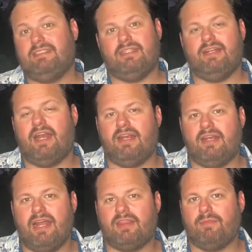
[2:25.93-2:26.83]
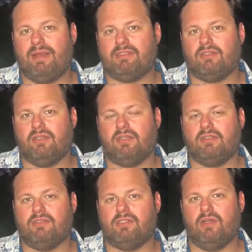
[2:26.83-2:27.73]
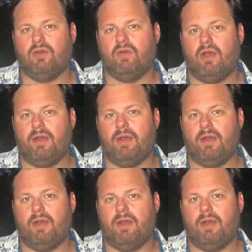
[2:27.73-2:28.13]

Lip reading: not the best look. So